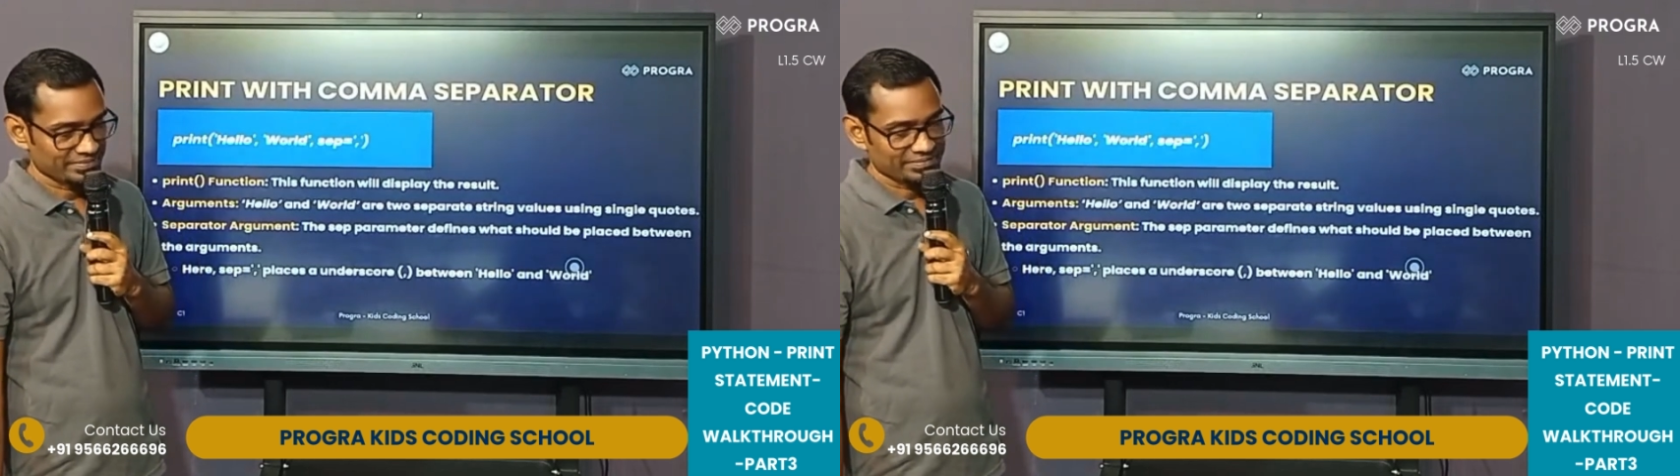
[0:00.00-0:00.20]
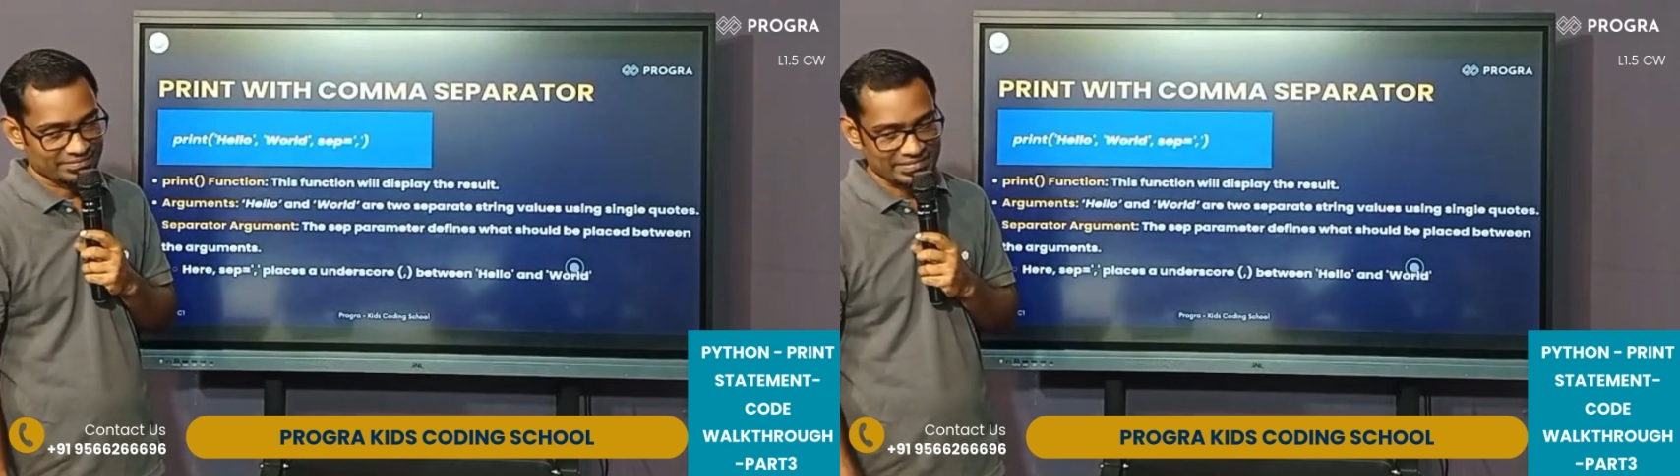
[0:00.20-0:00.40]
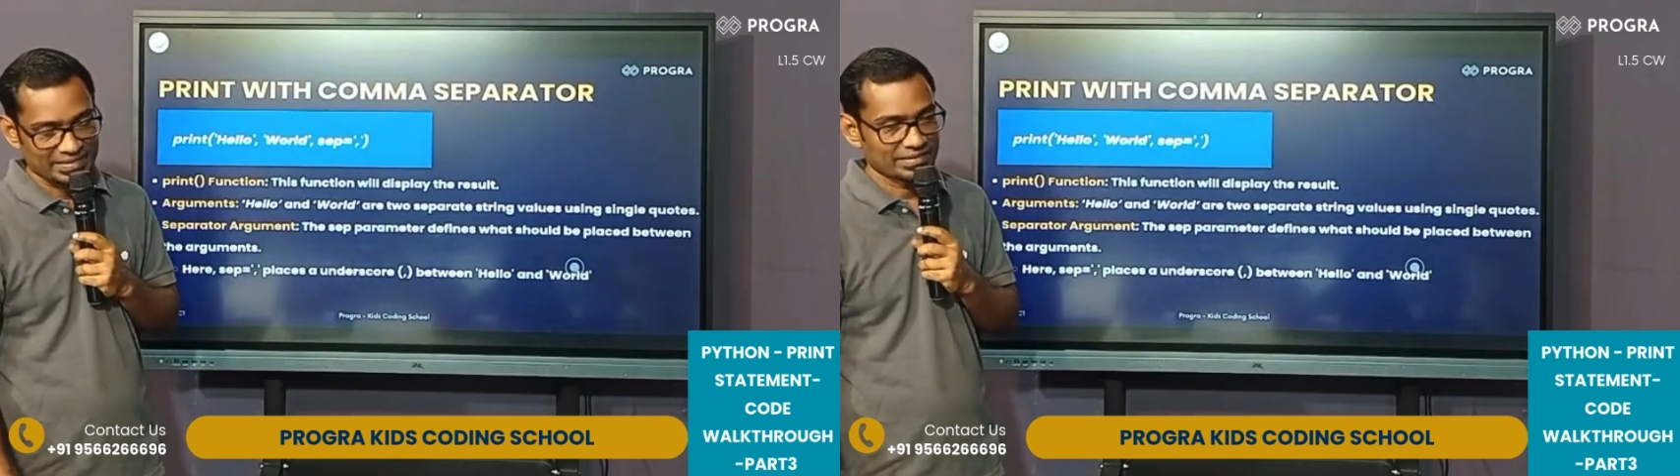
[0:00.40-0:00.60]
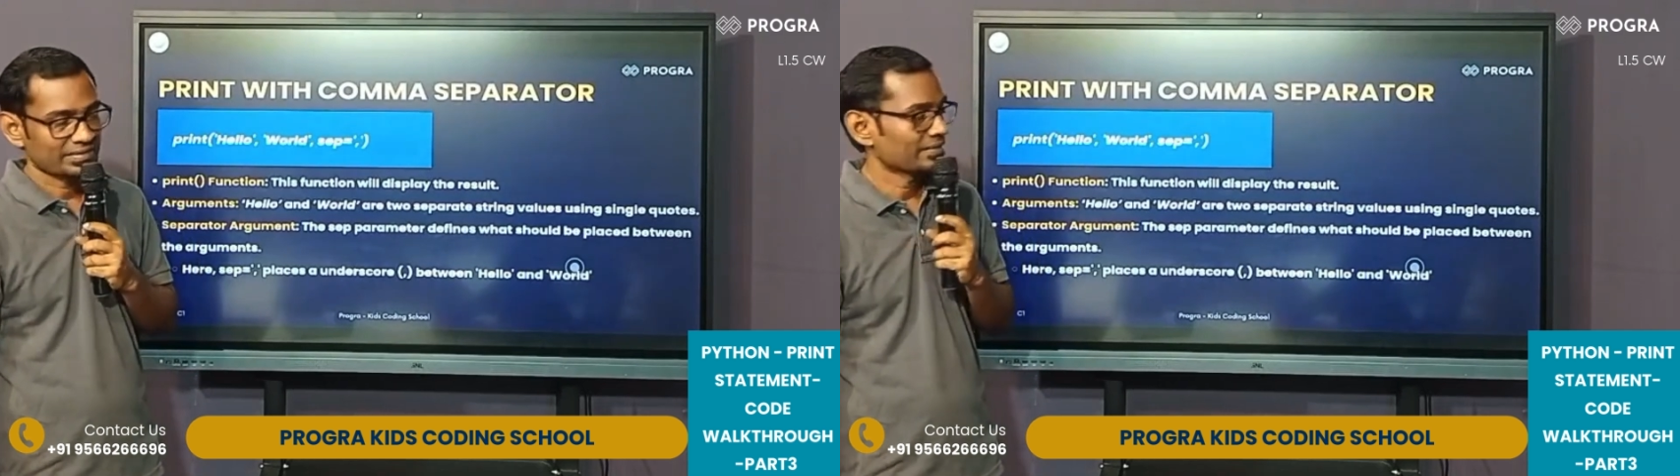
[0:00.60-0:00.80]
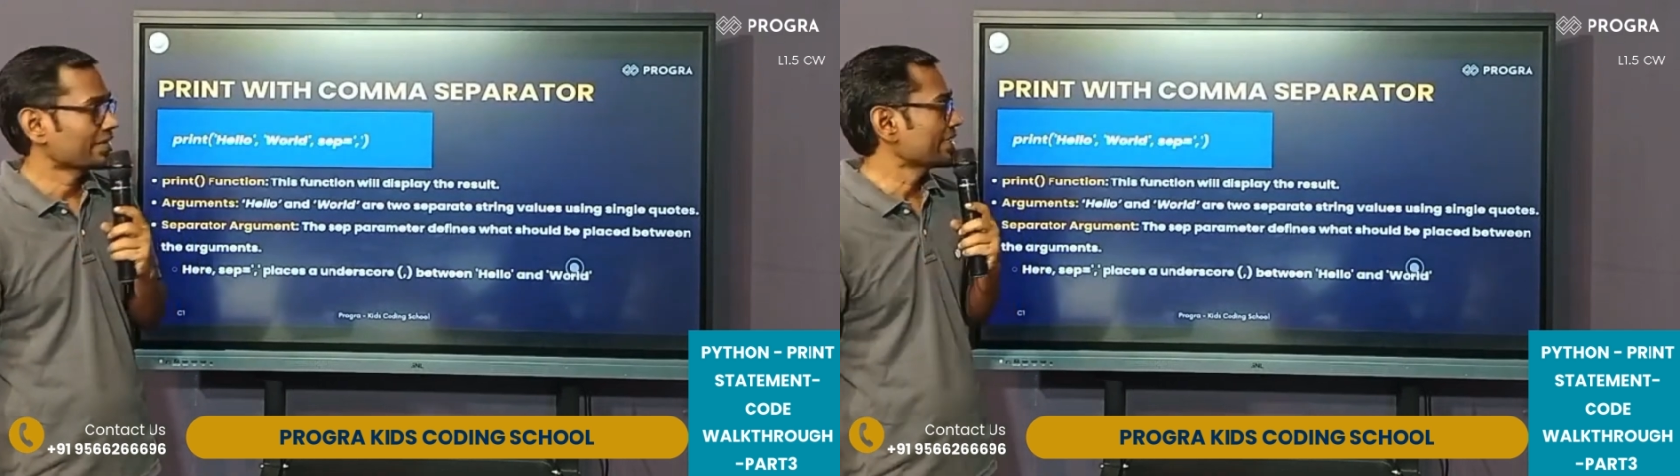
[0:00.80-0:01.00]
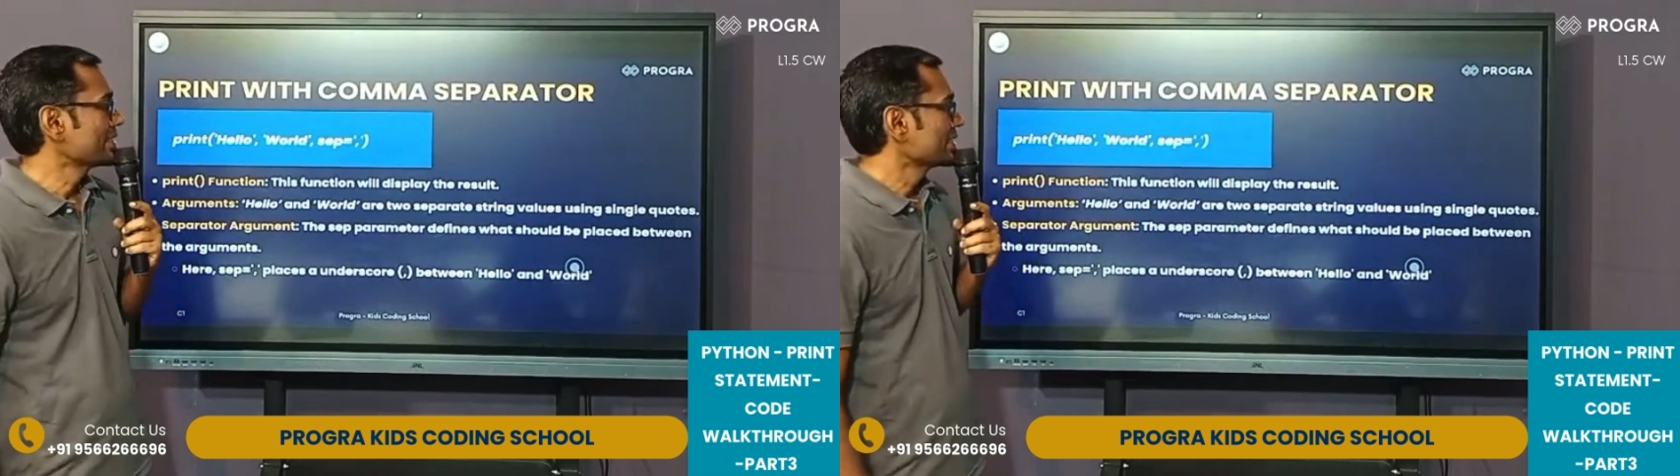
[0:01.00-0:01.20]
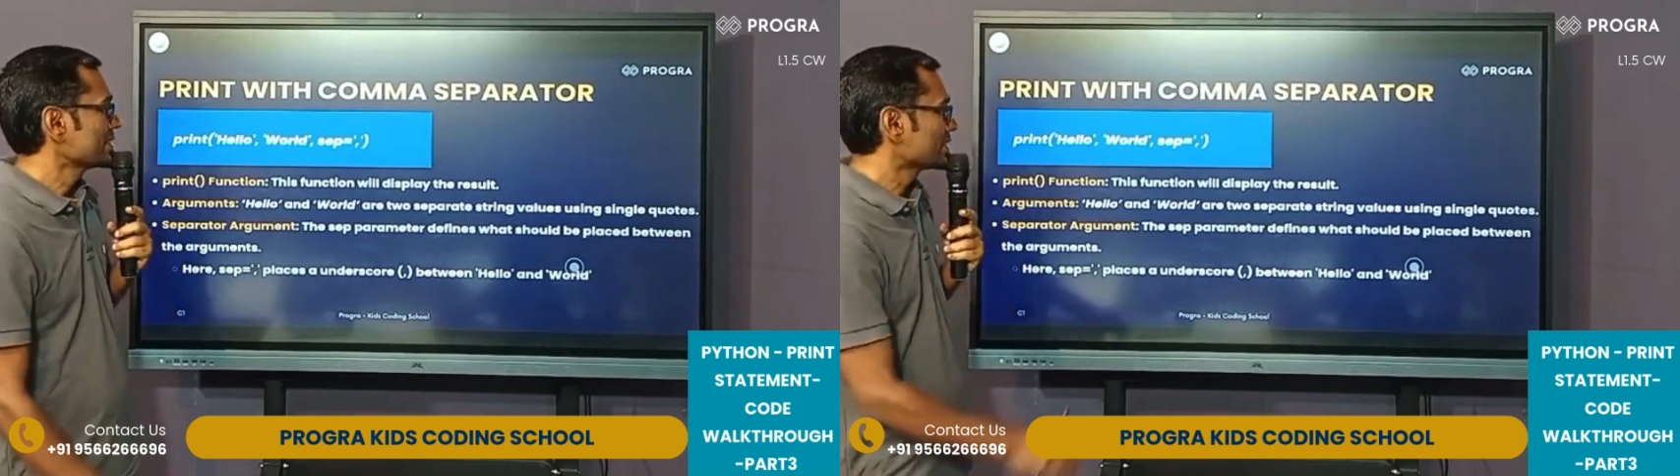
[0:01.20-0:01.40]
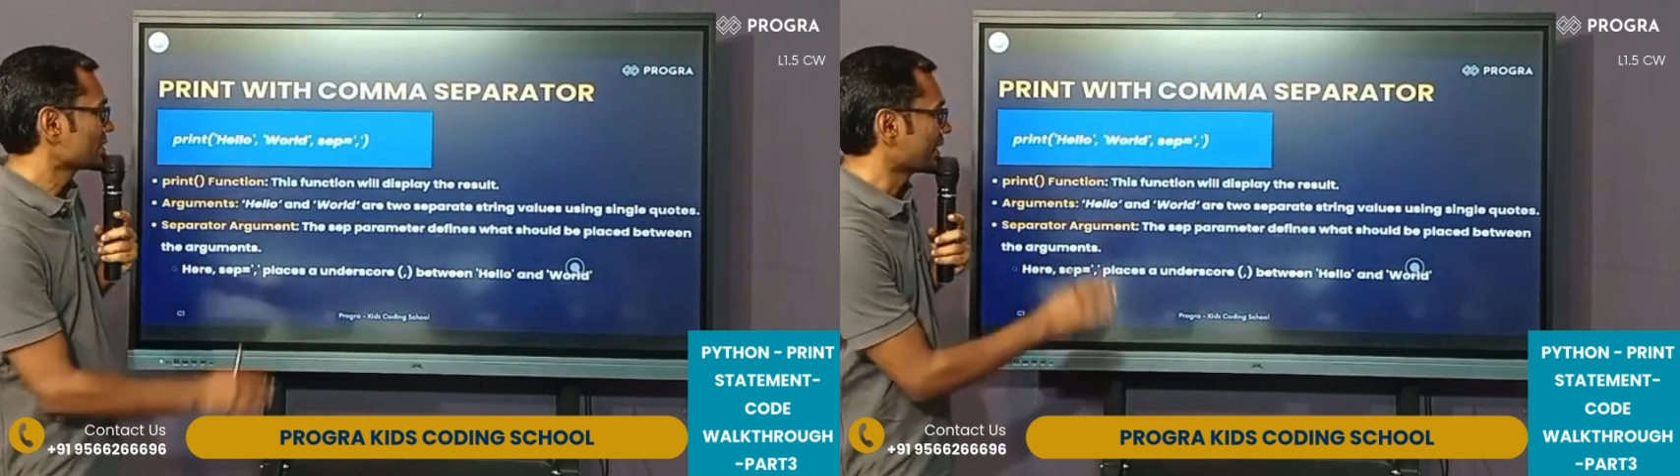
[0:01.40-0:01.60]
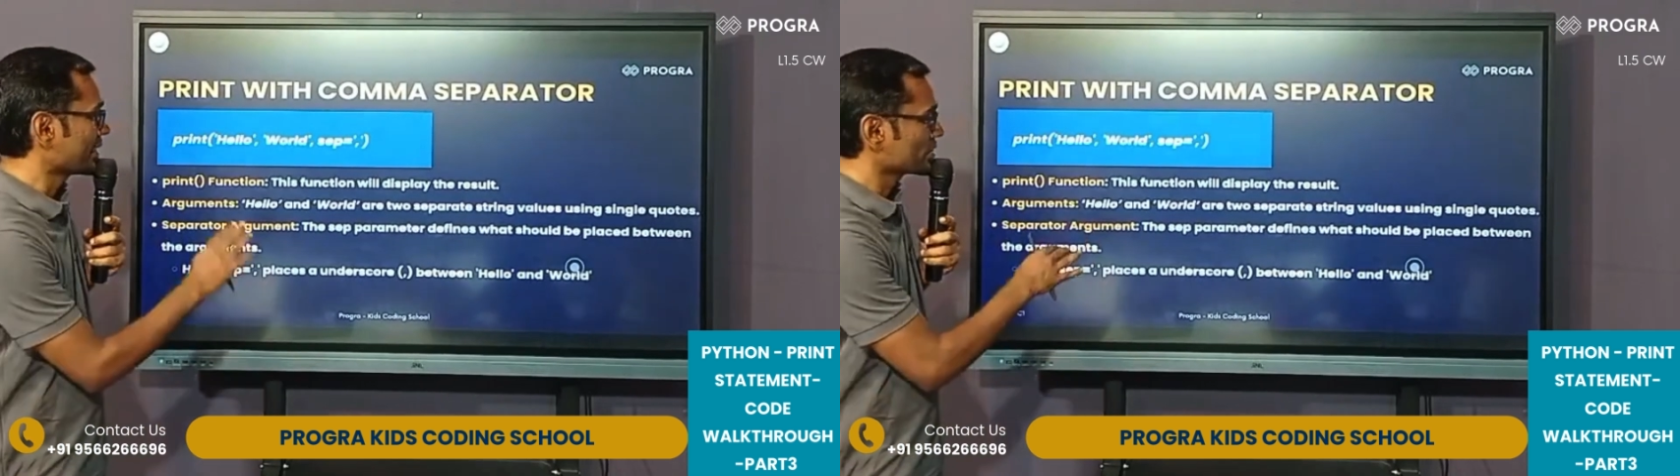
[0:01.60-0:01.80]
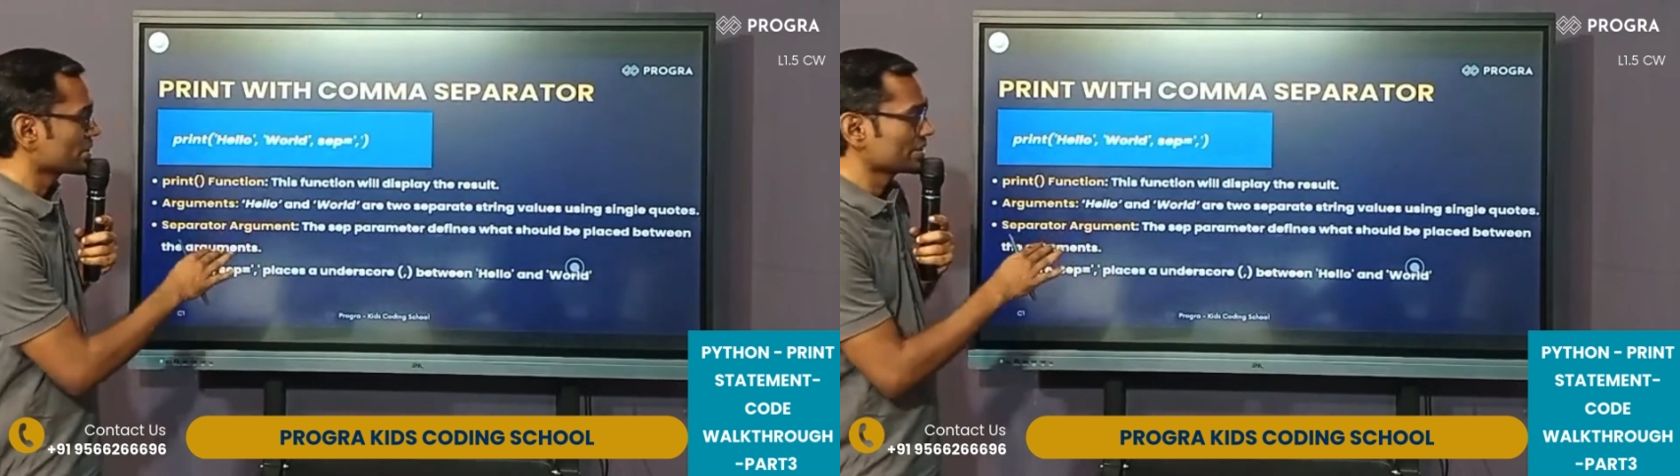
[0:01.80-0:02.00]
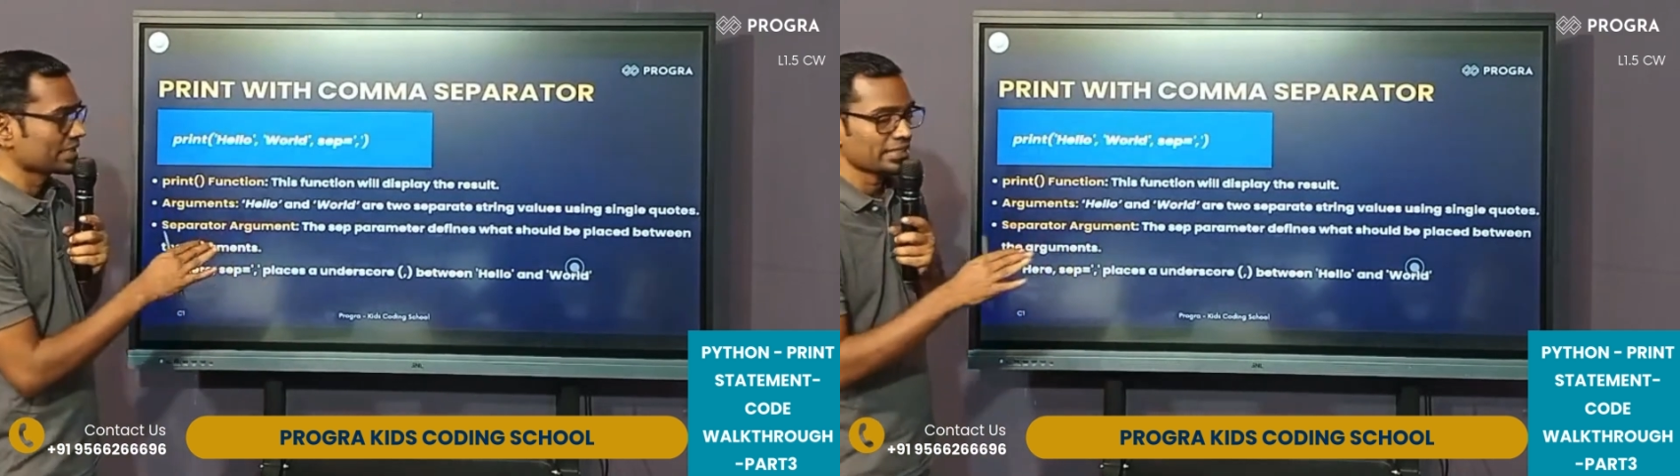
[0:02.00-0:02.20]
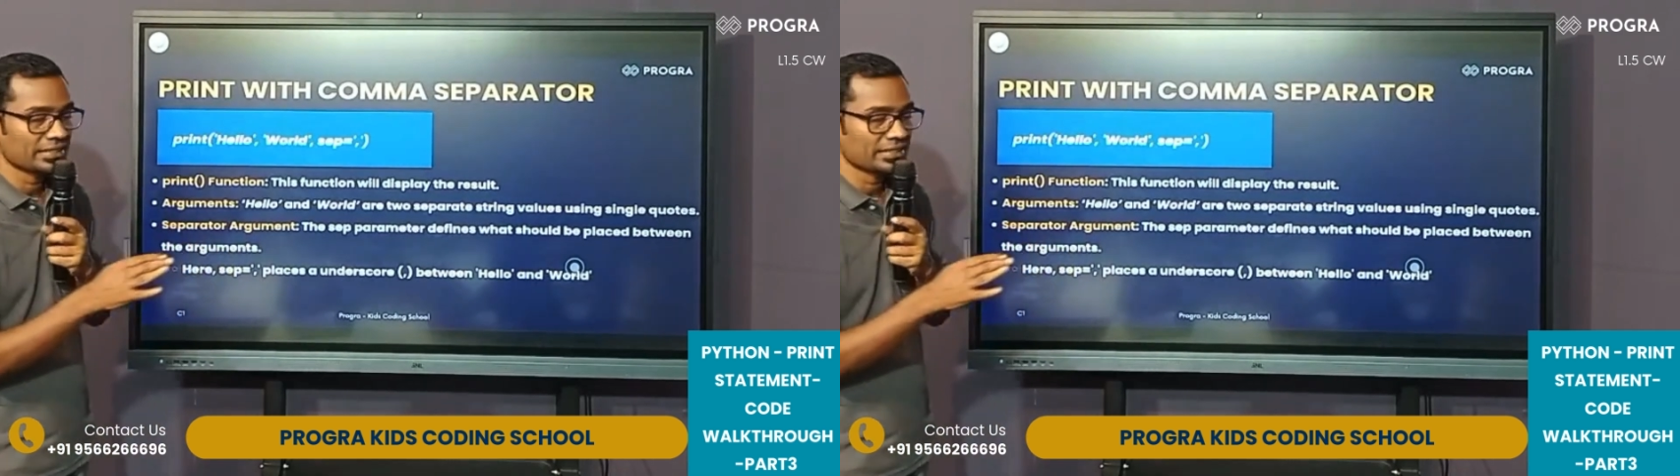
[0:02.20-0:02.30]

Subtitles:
Yeah. Okay. So any questions here?